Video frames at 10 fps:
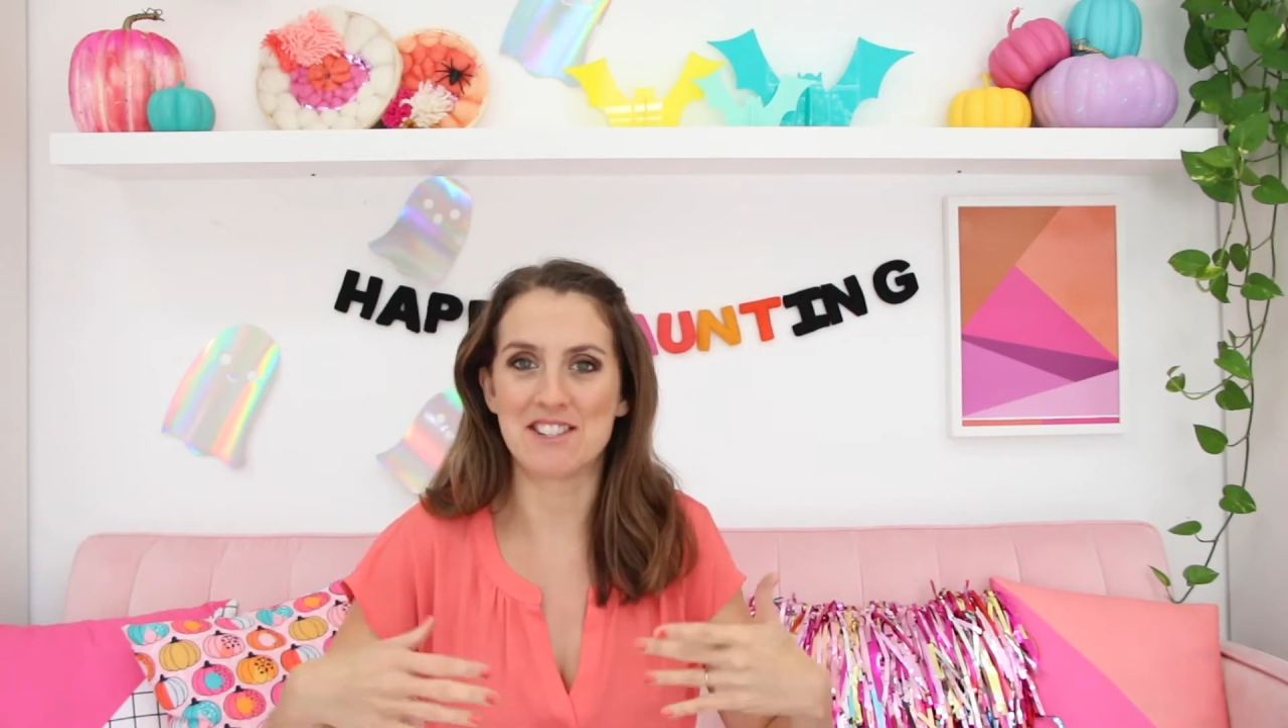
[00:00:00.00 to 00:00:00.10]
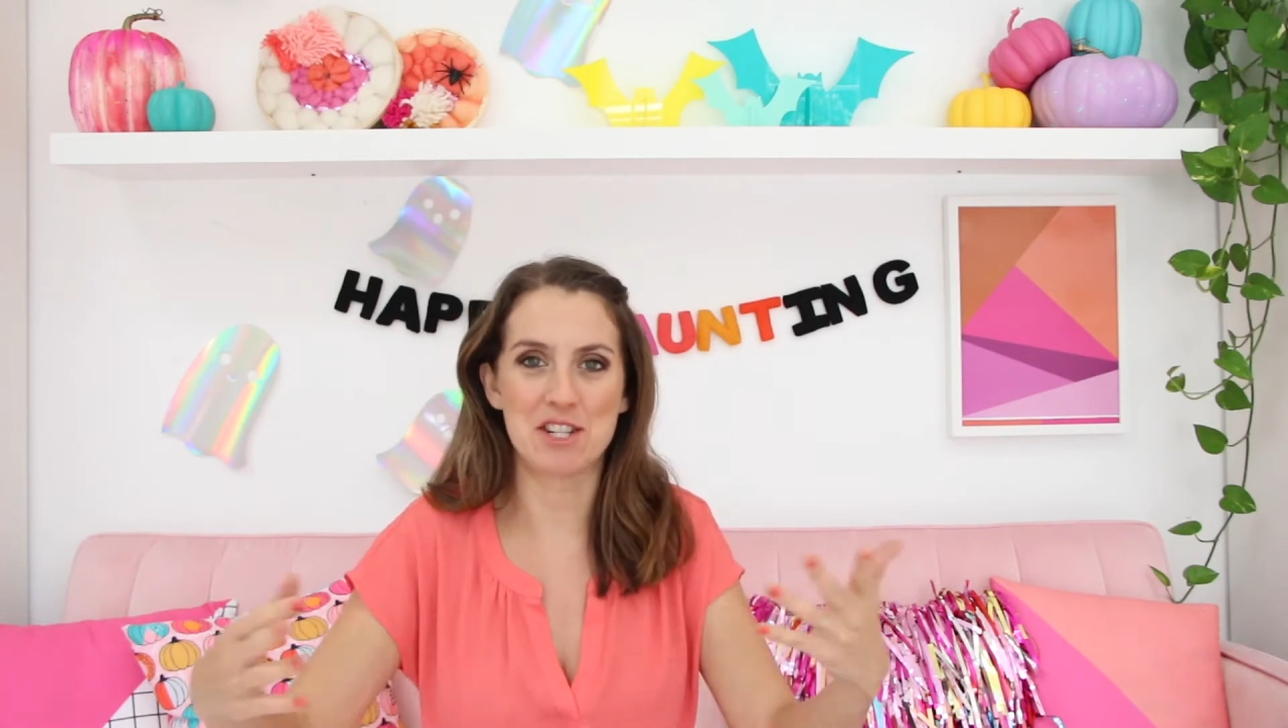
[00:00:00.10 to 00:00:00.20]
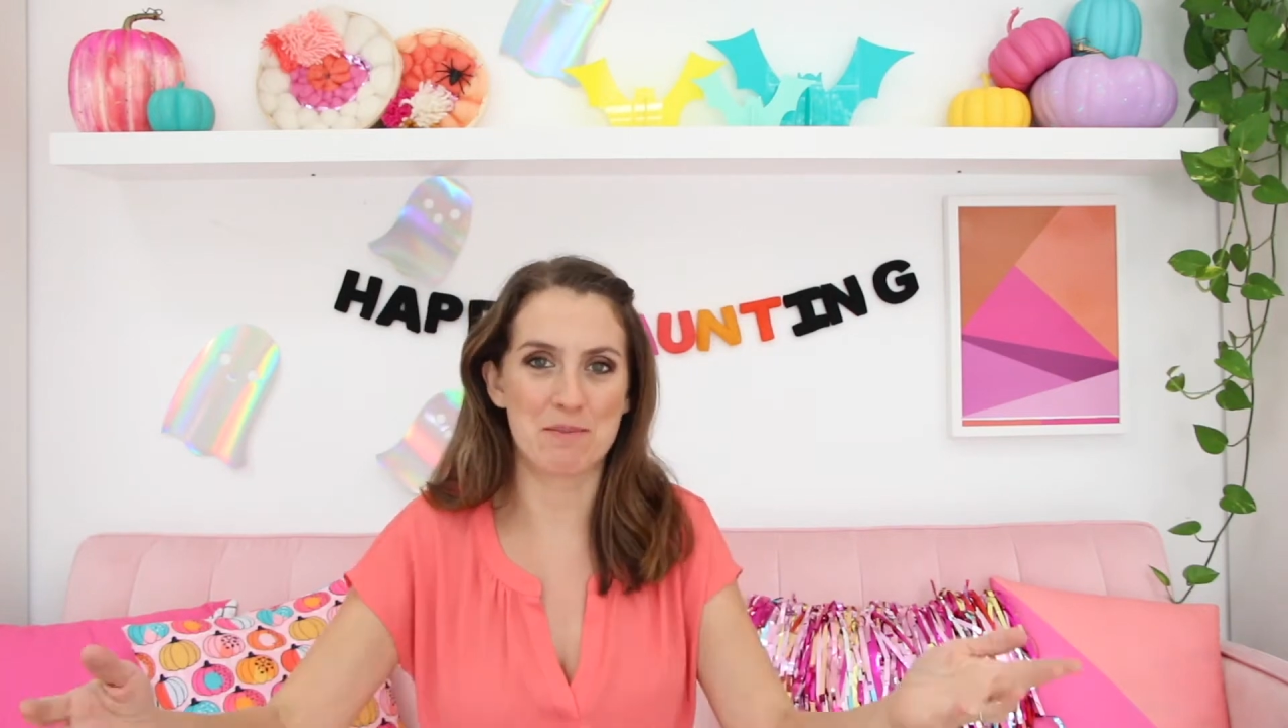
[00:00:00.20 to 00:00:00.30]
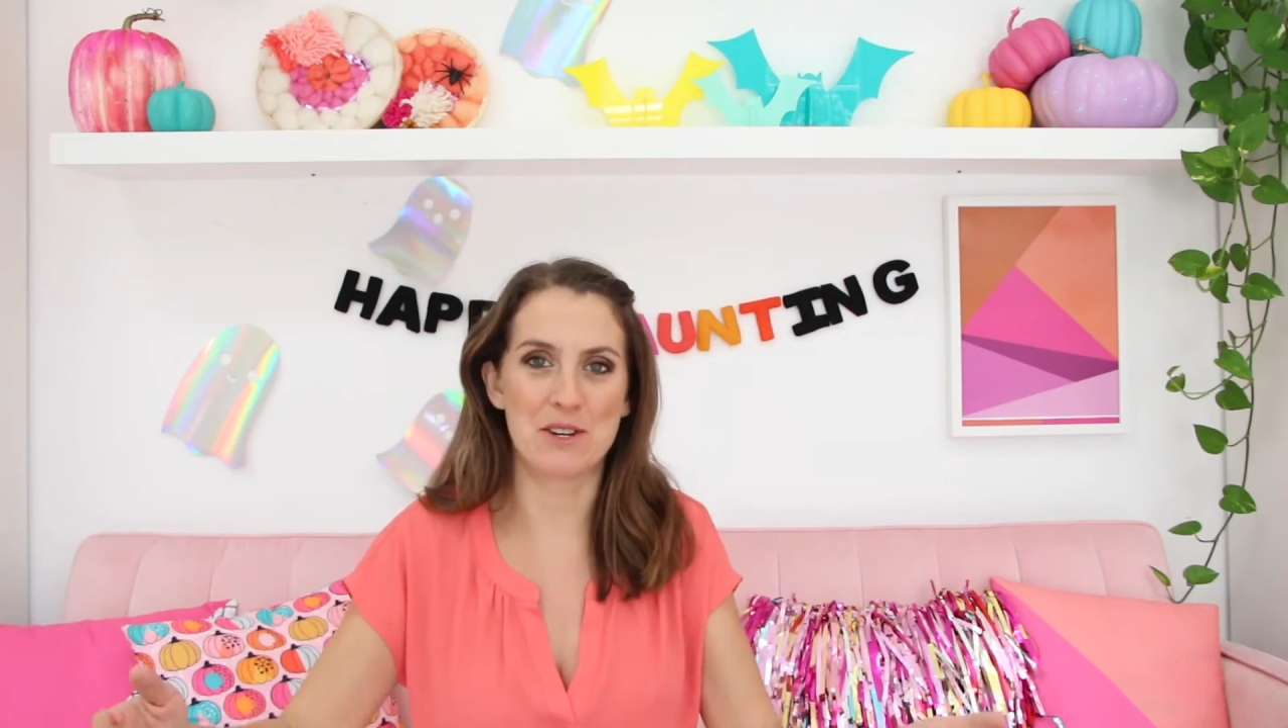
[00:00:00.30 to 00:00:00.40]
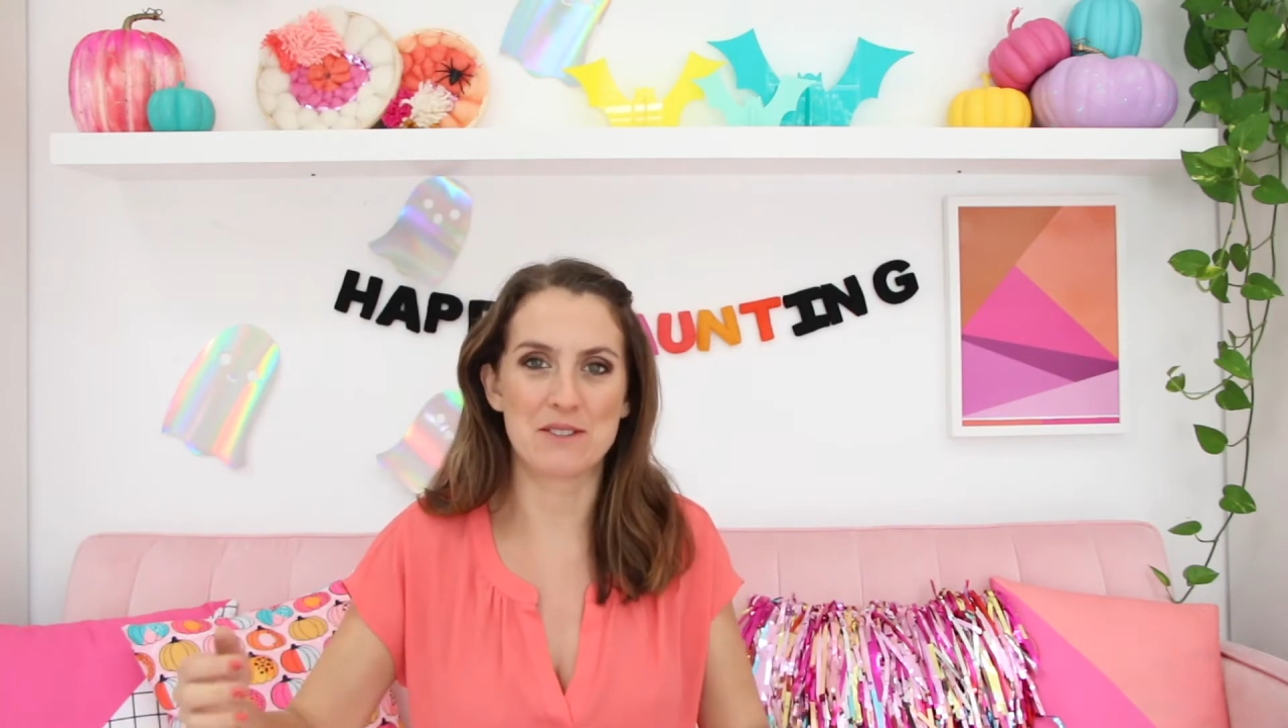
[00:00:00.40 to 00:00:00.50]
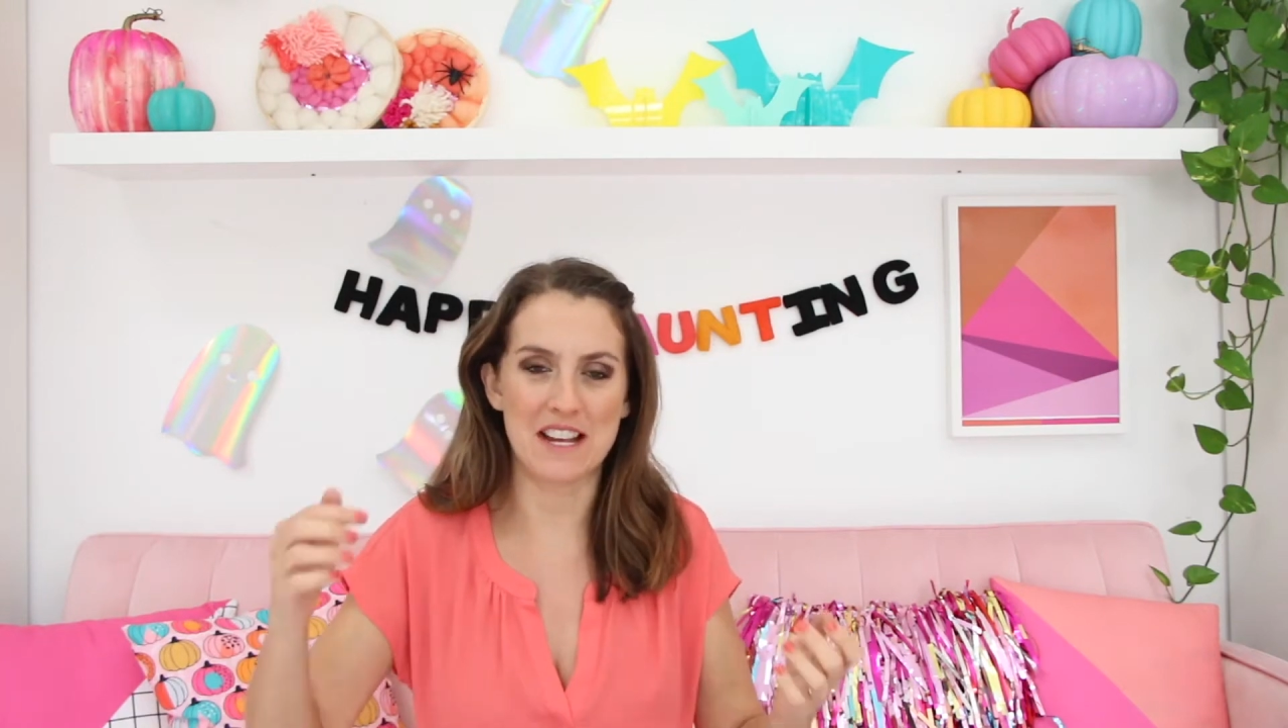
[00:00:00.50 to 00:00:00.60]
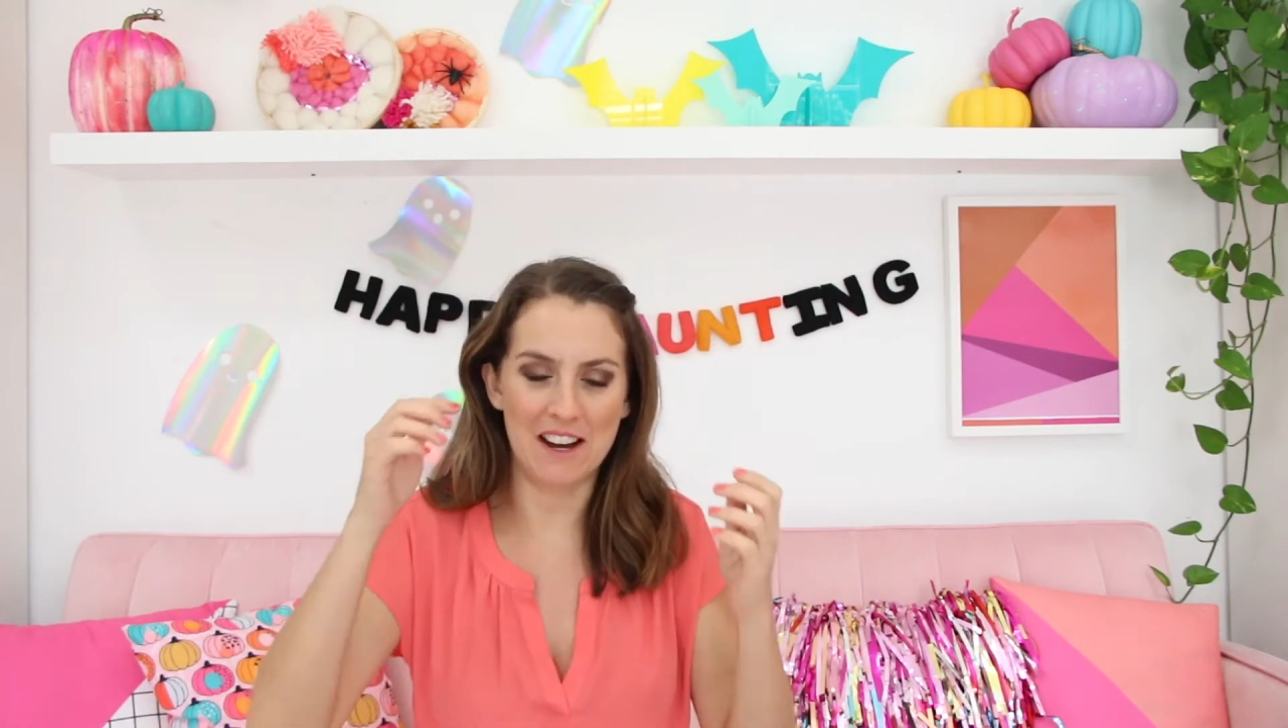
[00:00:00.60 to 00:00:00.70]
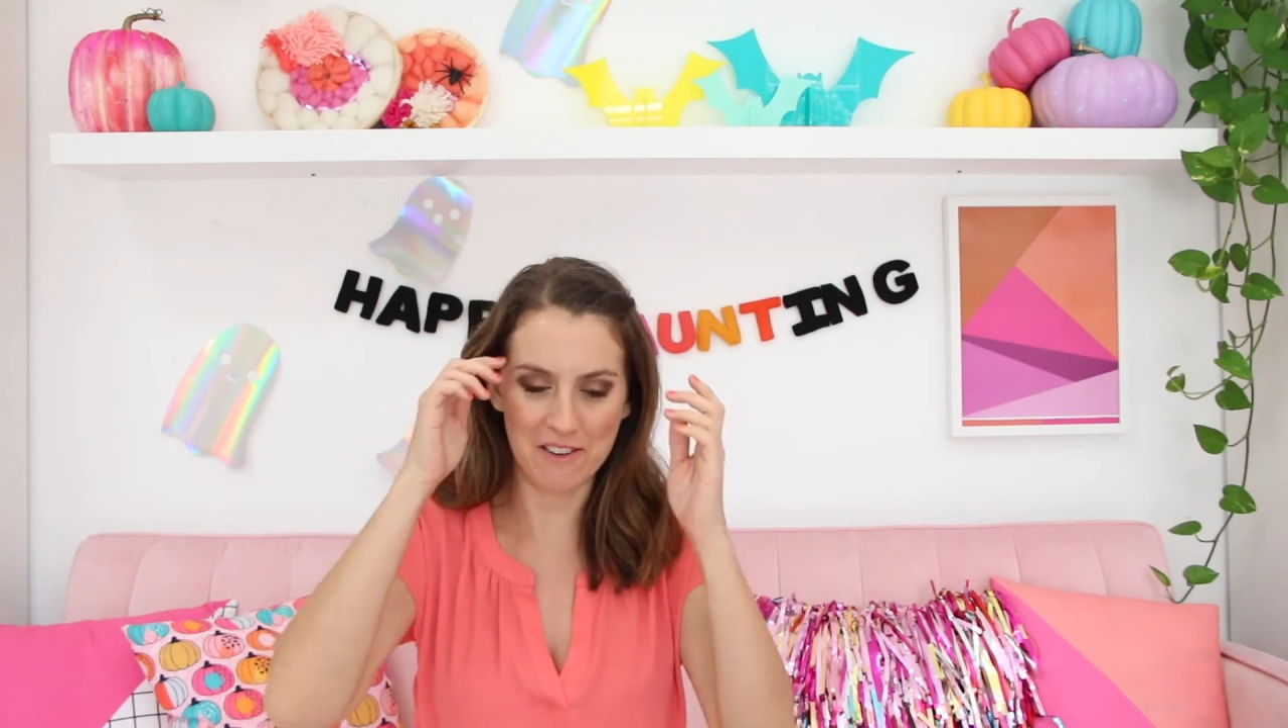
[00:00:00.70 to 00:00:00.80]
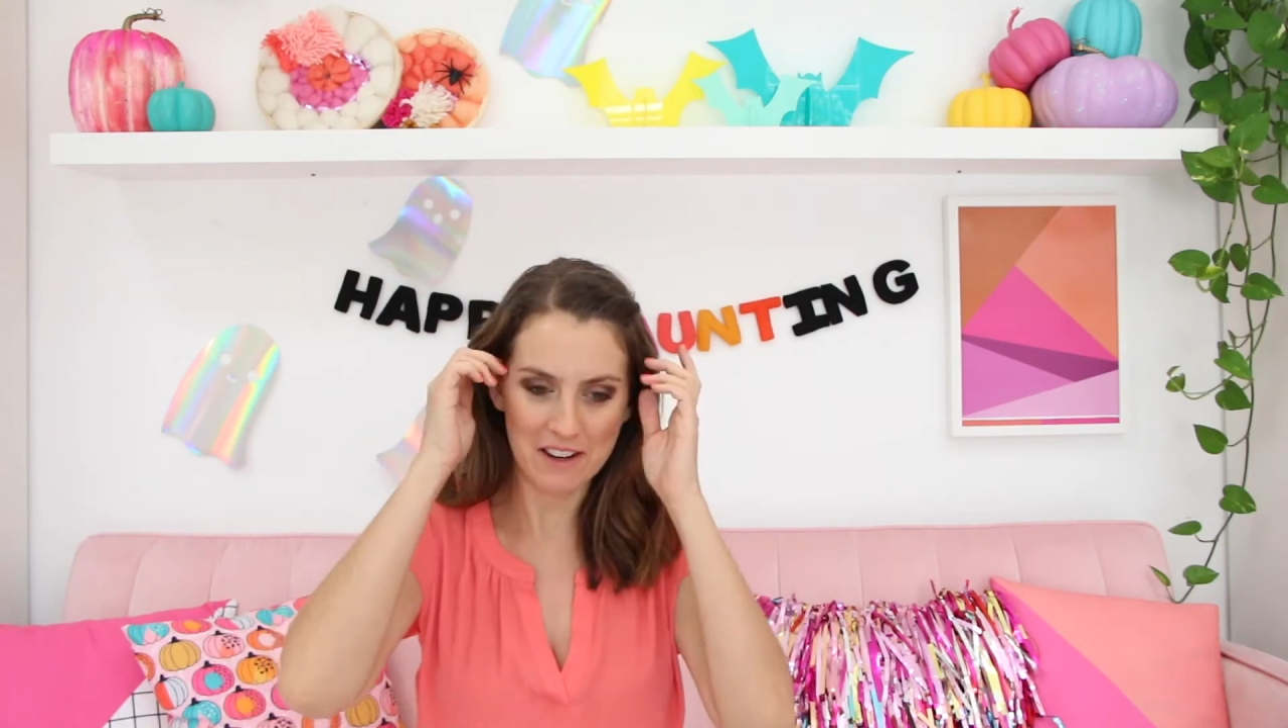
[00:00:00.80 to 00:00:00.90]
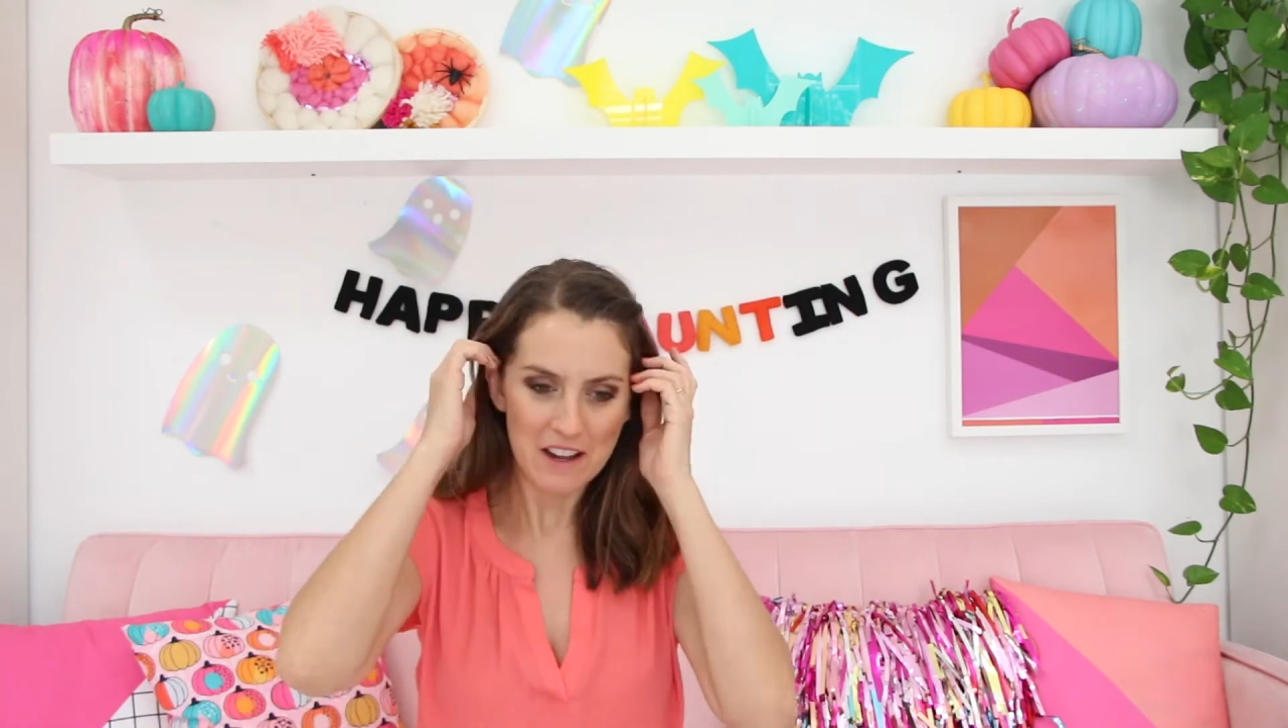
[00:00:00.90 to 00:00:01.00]
shipped those
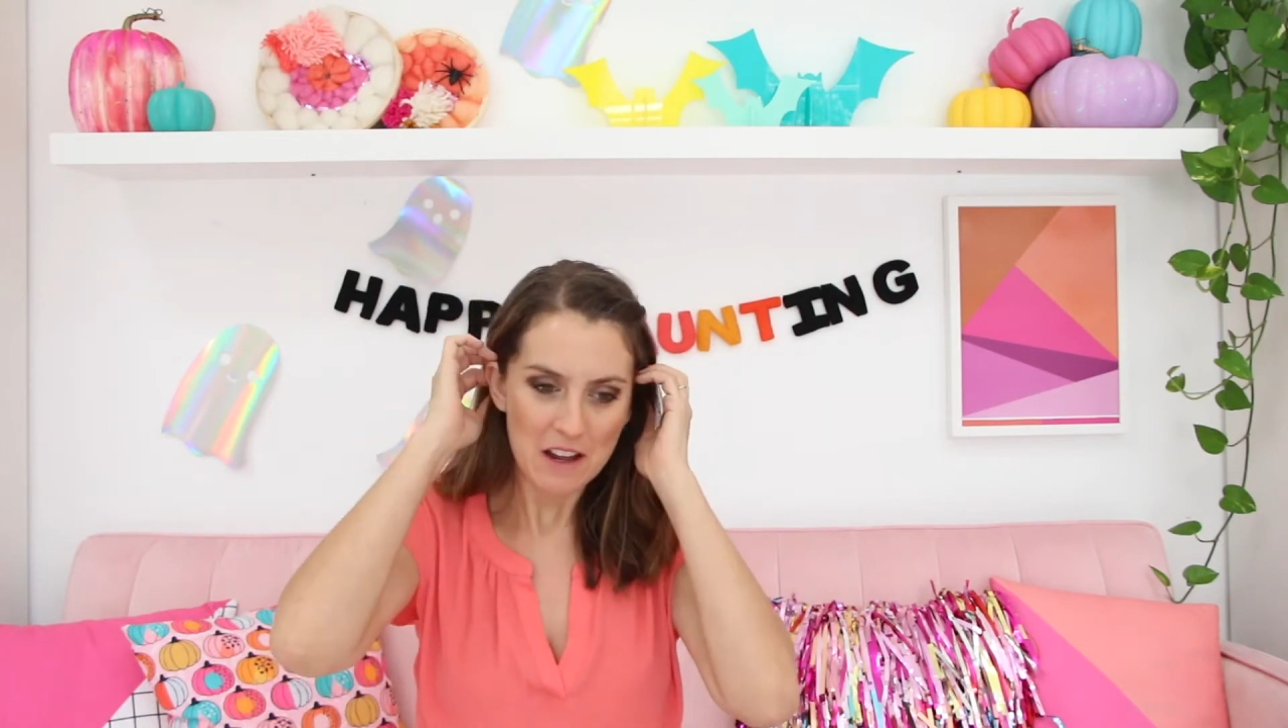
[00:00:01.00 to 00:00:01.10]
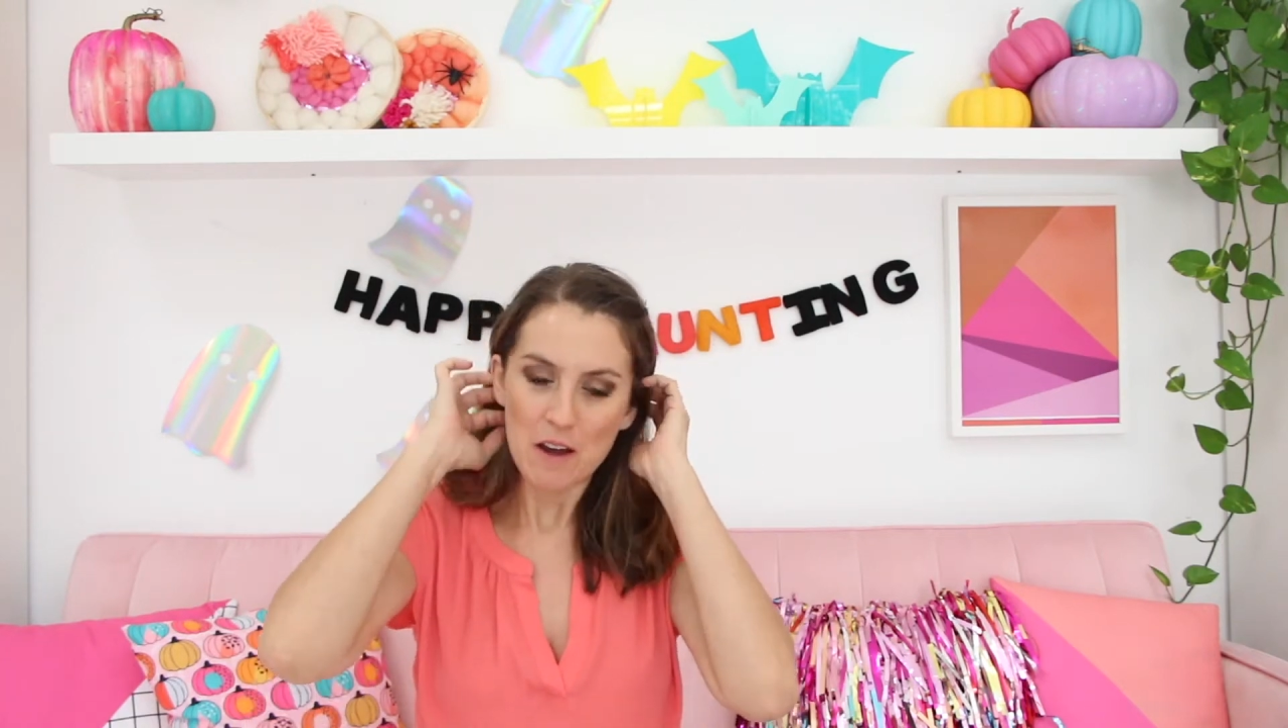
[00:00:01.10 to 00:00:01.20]
out.